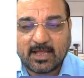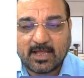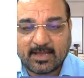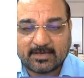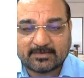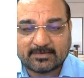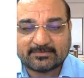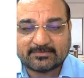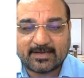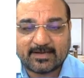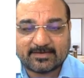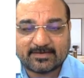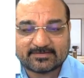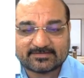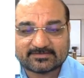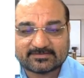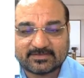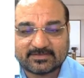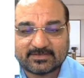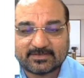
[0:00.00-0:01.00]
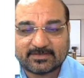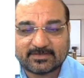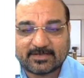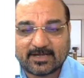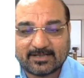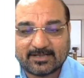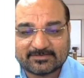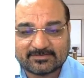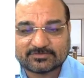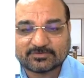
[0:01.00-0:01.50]
And that's
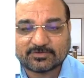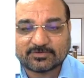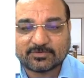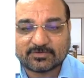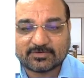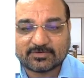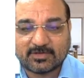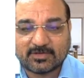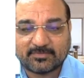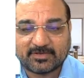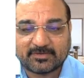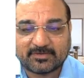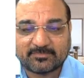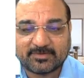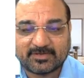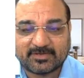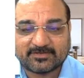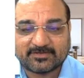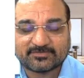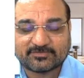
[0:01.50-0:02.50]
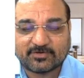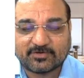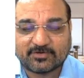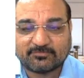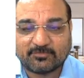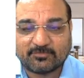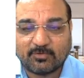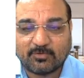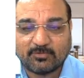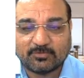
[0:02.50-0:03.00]
also coming because
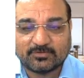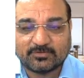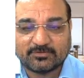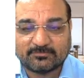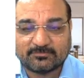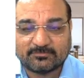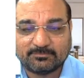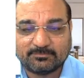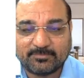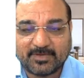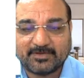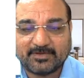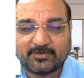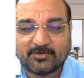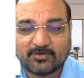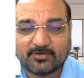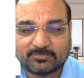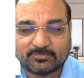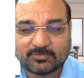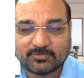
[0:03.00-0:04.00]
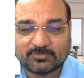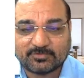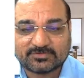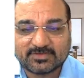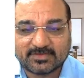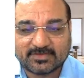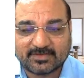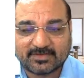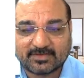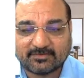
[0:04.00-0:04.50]
of many of
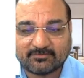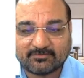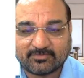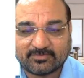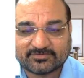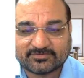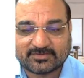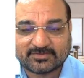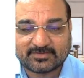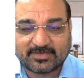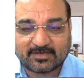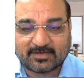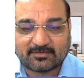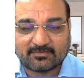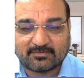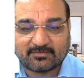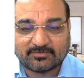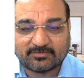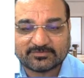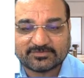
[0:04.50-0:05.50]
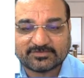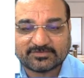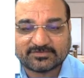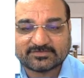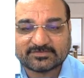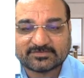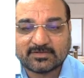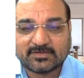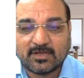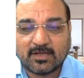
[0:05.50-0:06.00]
those green revolution
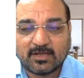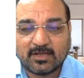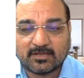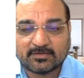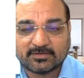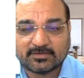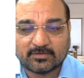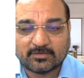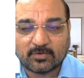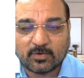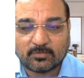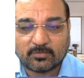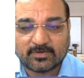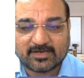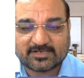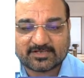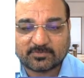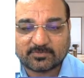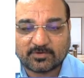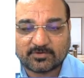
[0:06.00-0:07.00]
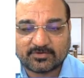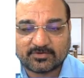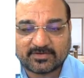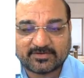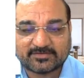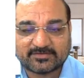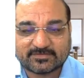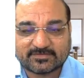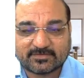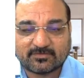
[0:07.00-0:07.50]
technologies, the
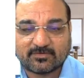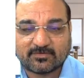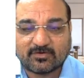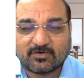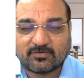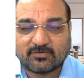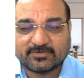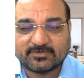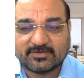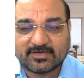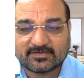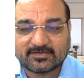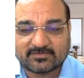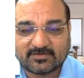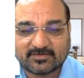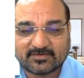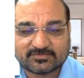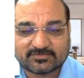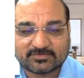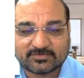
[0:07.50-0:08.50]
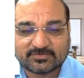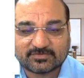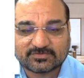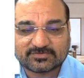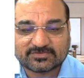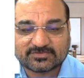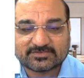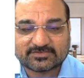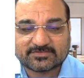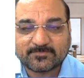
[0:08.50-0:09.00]
overexploitation of the natural
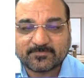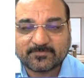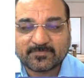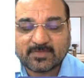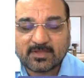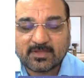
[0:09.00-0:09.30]
resources.